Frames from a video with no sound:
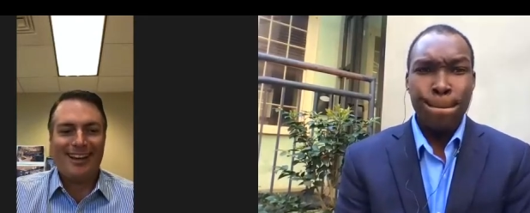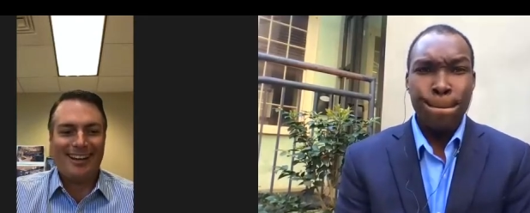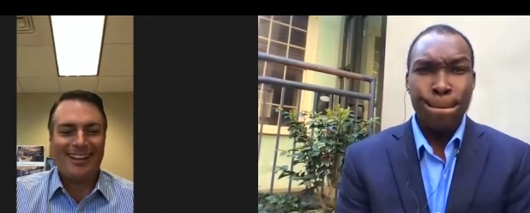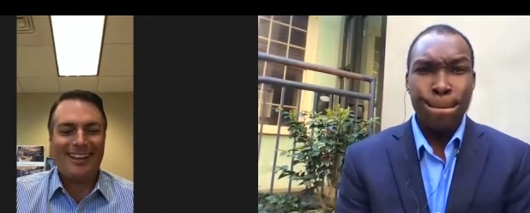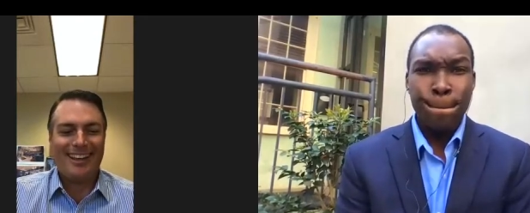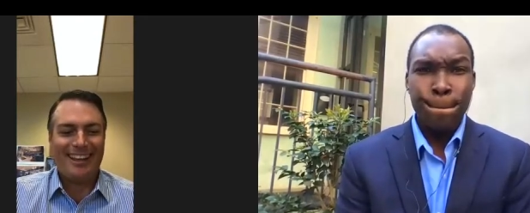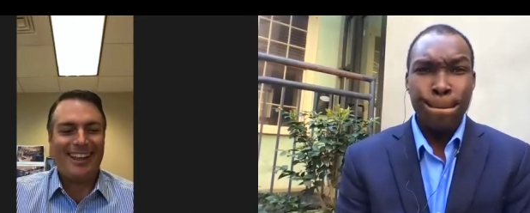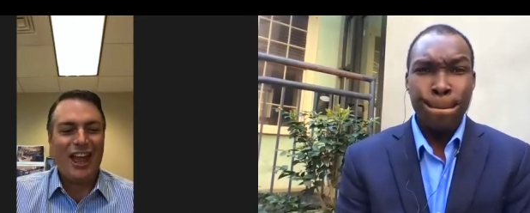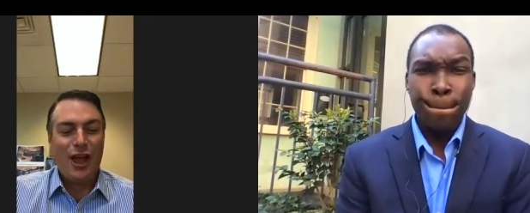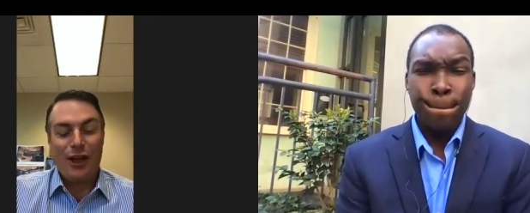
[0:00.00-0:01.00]
Speaker 1: Uh, he,
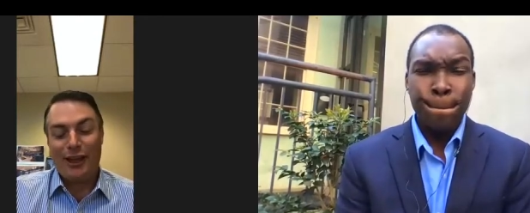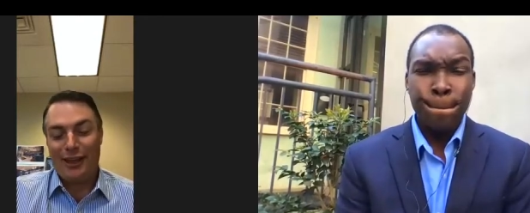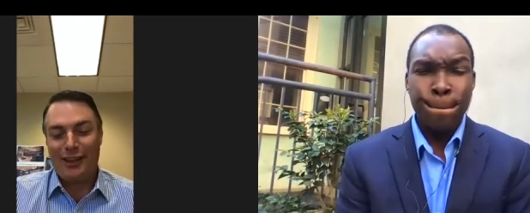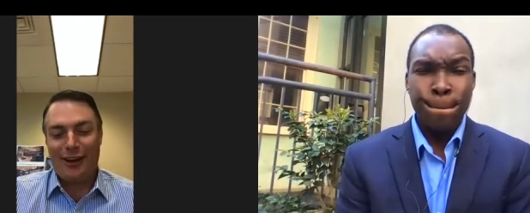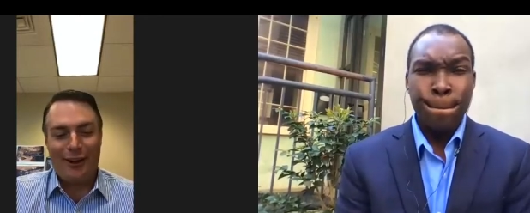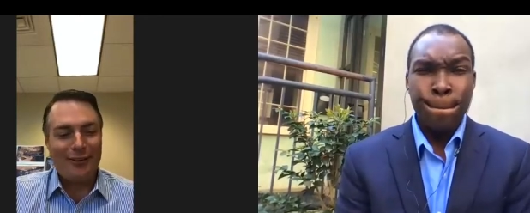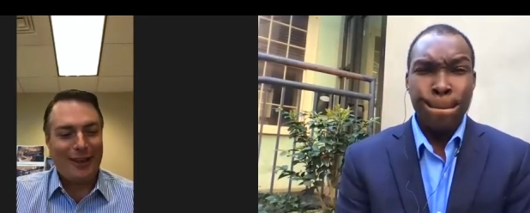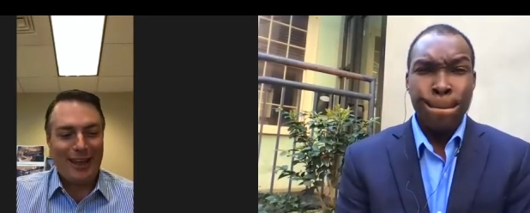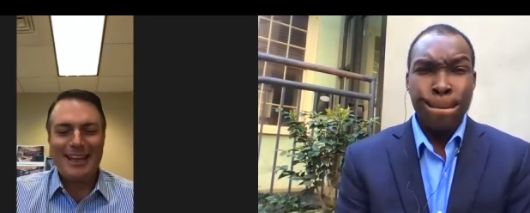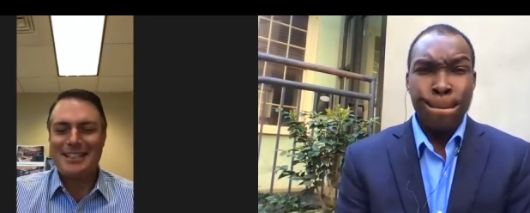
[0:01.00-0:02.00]
uh,
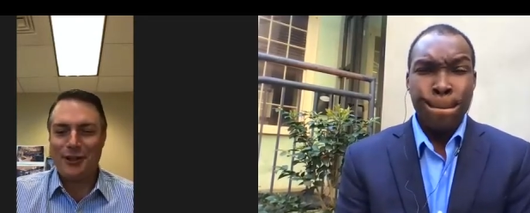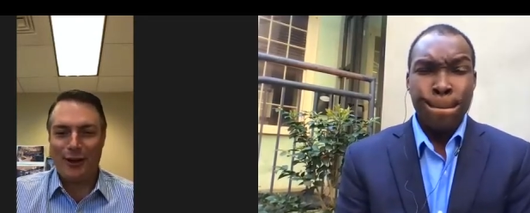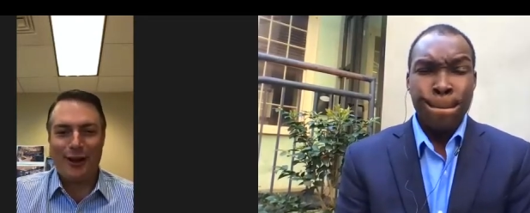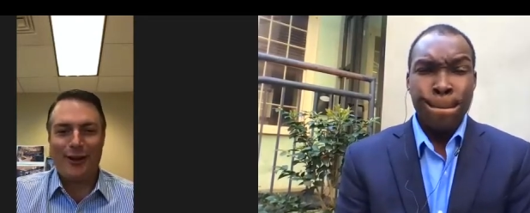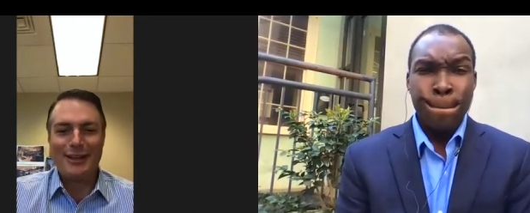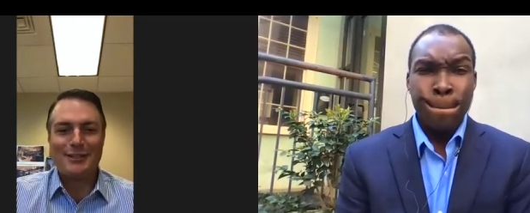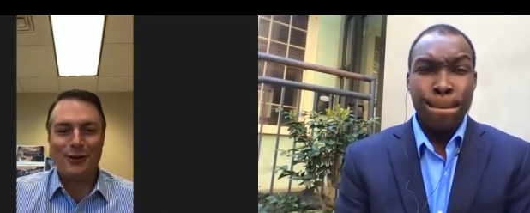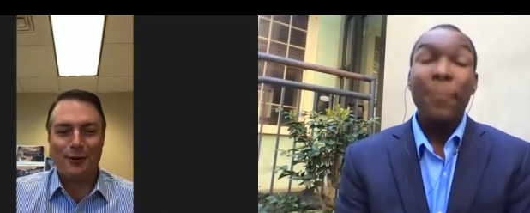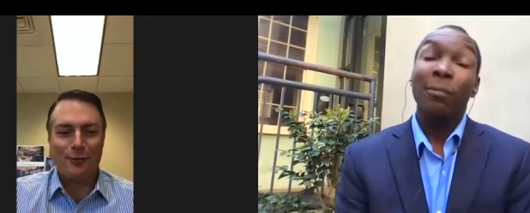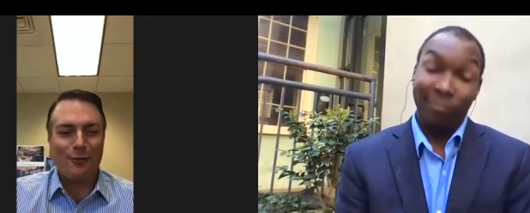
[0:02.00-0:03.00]
he's still here. He's
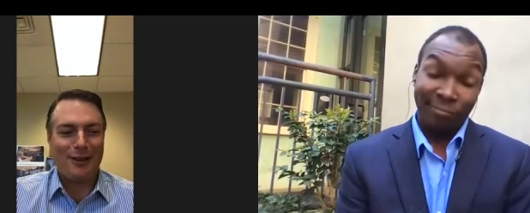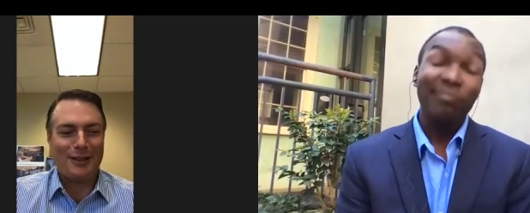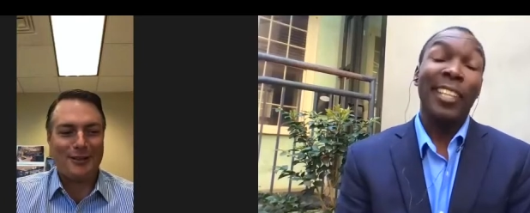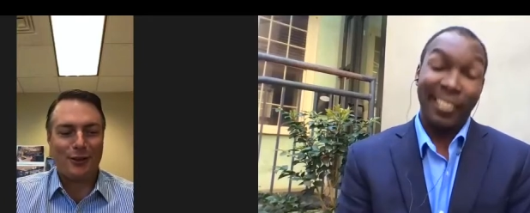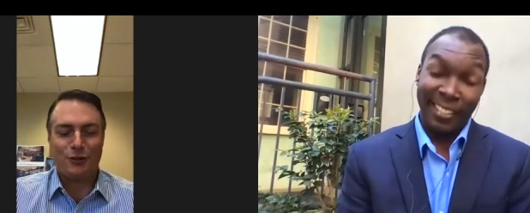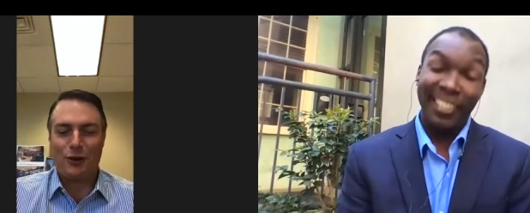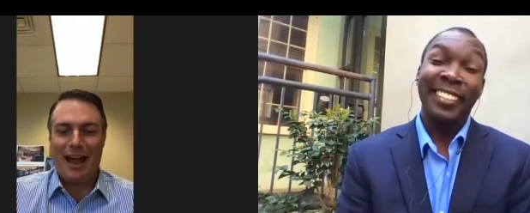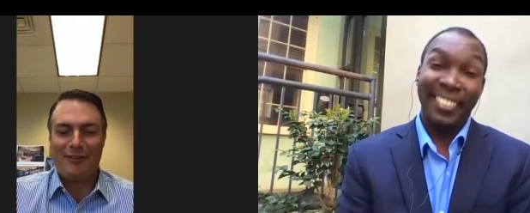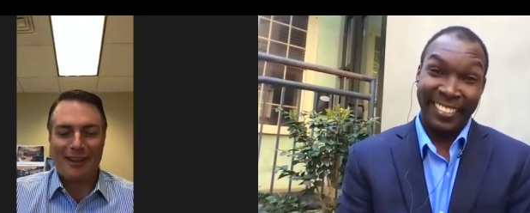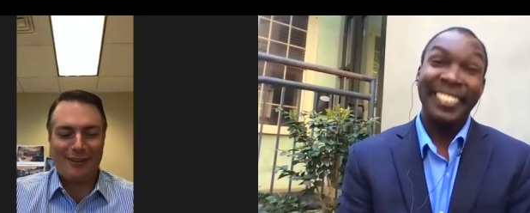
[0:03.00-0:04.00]
still he's still
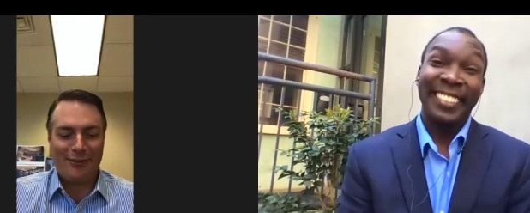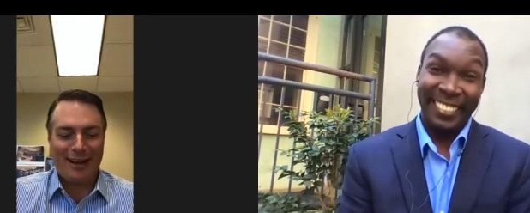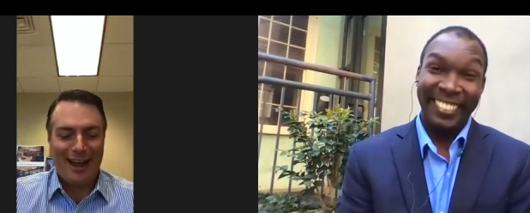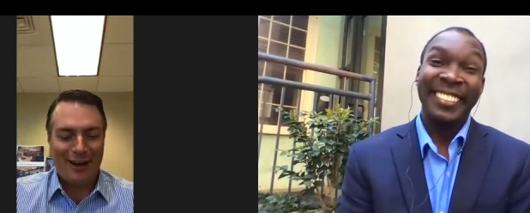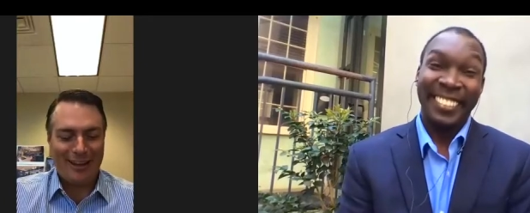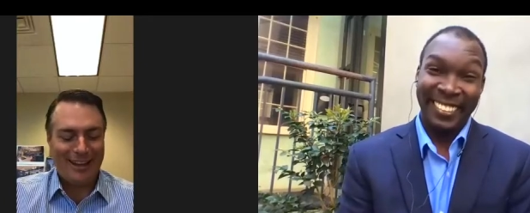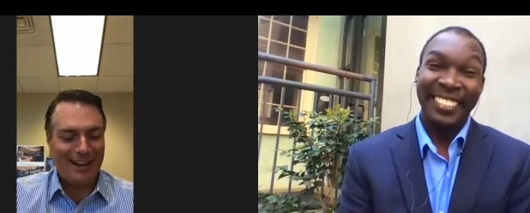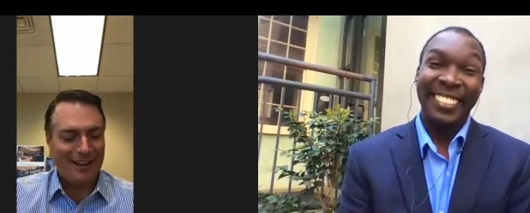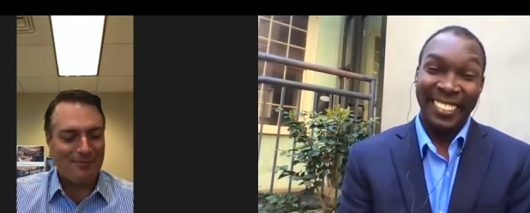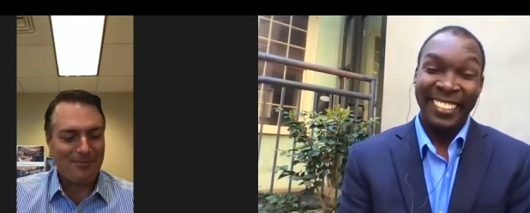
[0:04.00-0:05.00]
driving it right now. He,
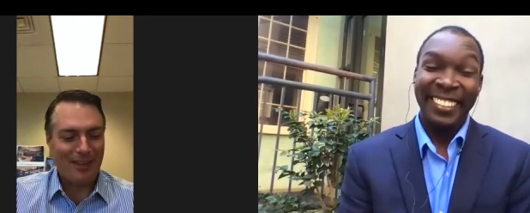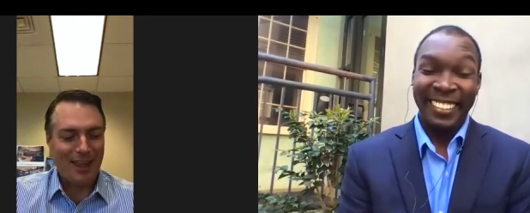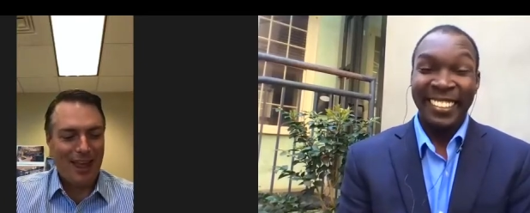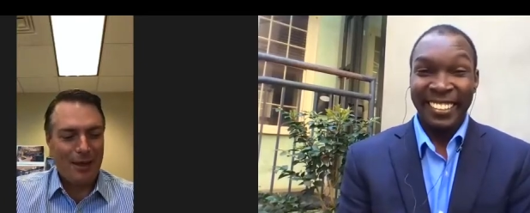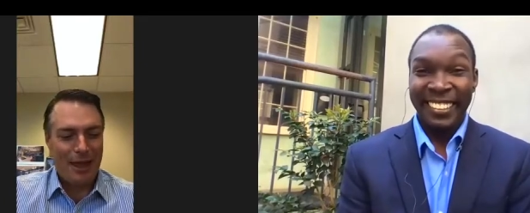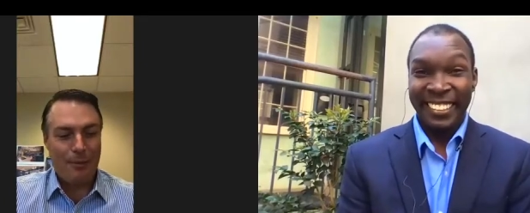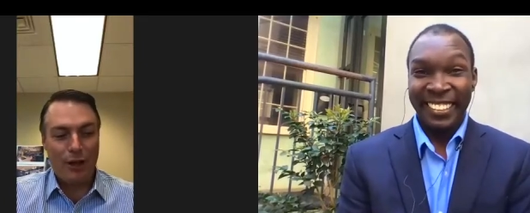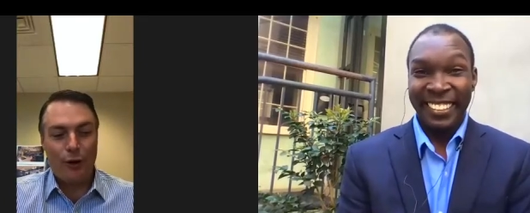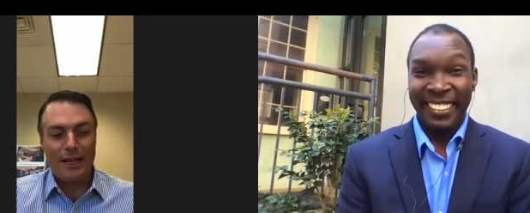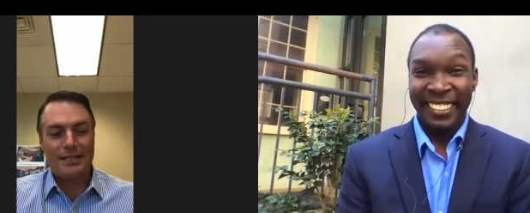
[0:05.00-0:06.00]
uh, yeah, but
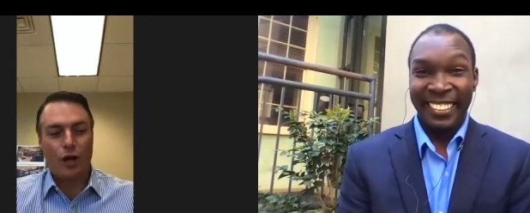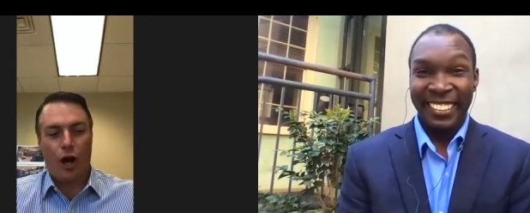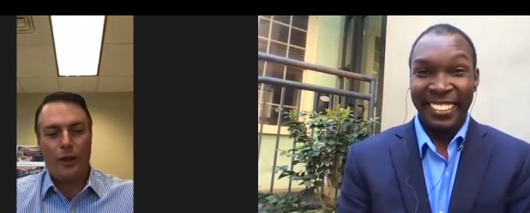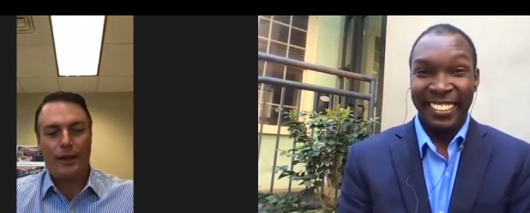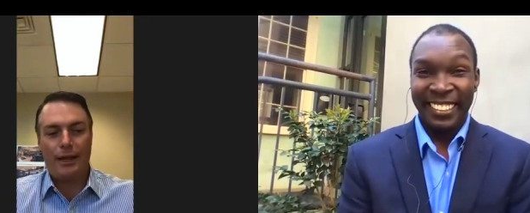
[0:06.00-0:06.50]
no, he saw it.